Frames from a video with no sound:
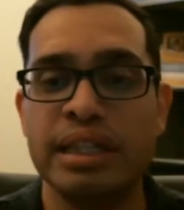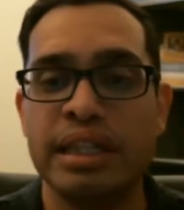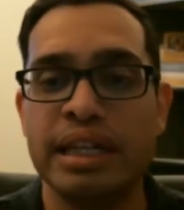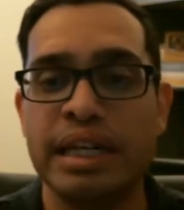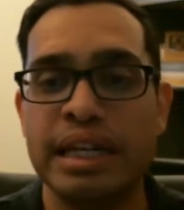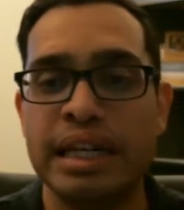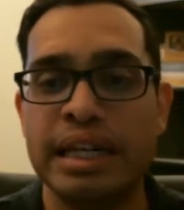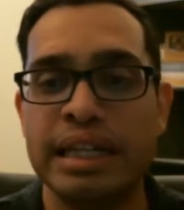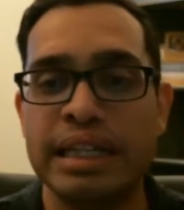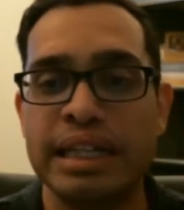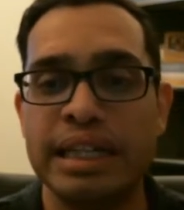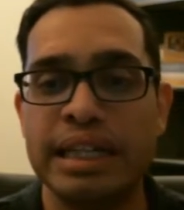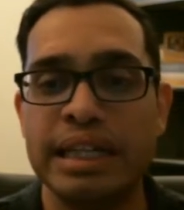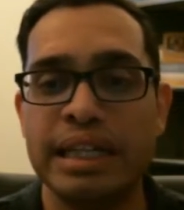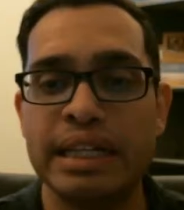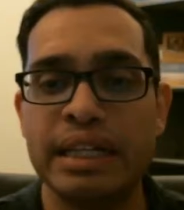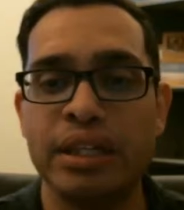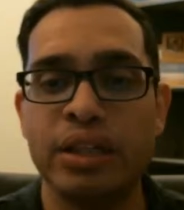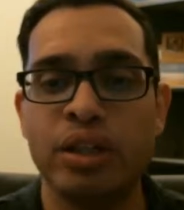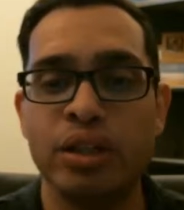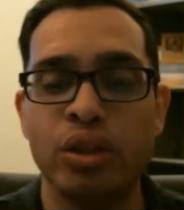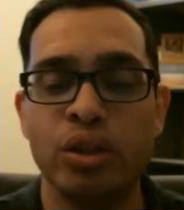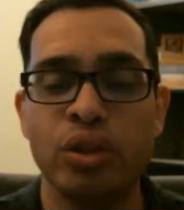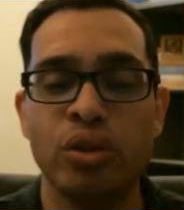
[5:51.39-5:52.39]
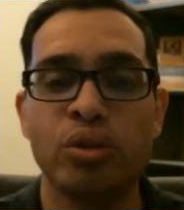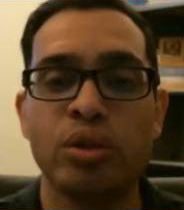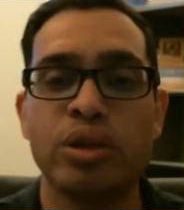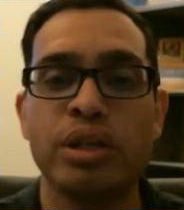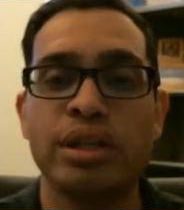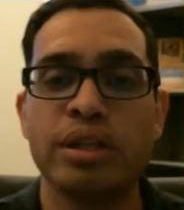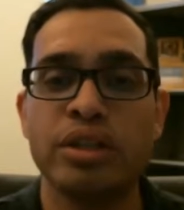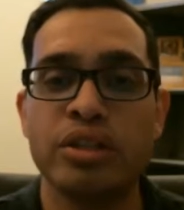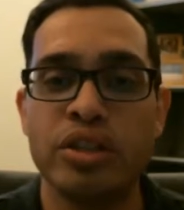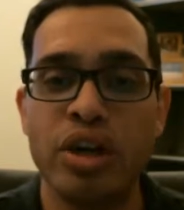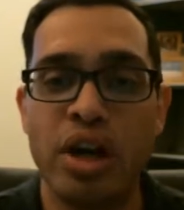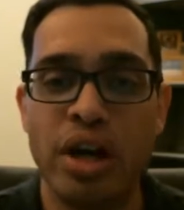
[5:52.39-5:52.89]
And then you can
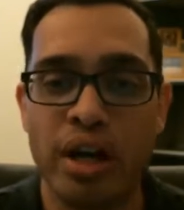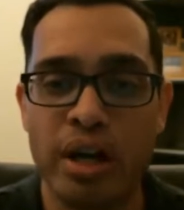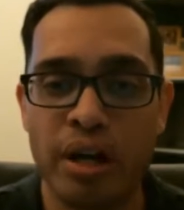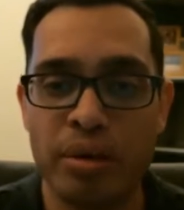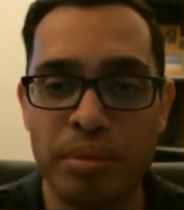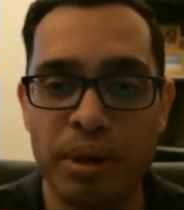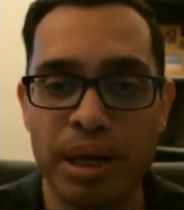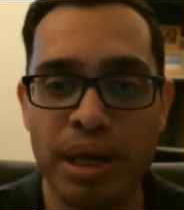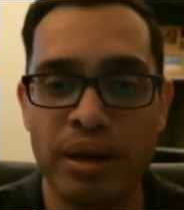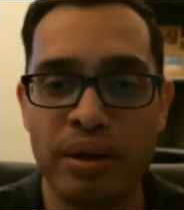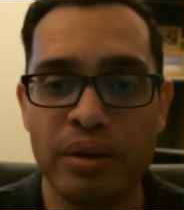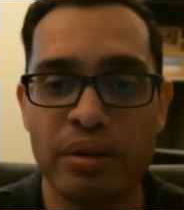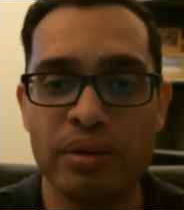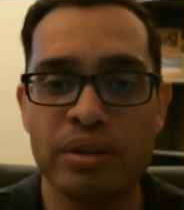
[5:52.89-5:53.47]
talk about,